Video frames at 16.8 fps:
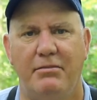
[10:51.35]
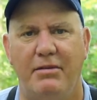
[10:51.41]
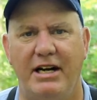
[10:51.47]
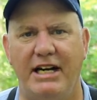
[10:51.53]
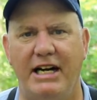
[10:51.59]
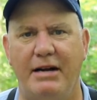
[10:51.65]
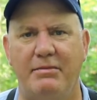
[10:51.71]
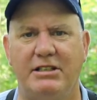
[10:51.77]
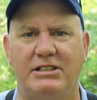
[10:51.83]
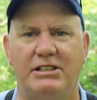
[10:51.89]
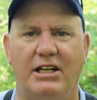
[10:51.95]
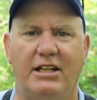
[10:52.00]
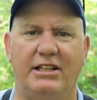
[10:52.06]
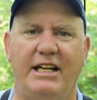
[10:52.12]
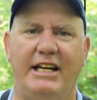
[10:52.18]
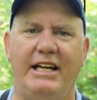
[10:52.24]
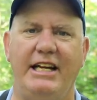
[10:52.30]
My name is
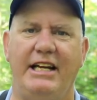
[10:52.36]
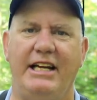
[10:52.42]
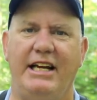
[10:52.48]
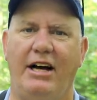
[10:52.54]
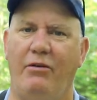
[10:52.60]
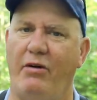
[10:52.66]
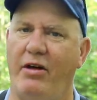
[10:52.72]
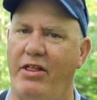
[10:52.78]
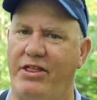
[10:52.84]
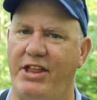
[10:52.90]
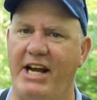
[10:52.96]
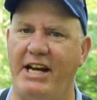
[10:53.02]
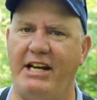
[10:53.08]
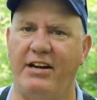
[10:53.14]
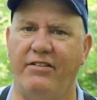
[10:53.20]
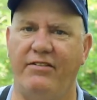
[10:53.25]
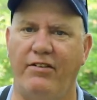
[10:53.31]
Sean Leahy. I want to
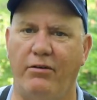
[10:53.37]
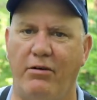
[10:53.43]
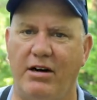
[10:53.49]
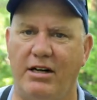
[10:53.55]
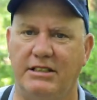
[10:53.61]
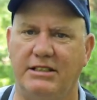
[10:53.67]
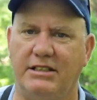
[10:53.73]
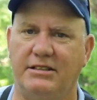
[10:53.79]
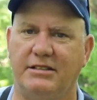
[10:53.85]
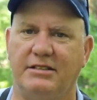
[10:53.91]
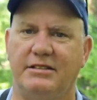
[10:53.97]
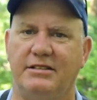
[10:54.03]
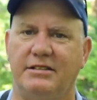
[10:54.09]
thank you for watching.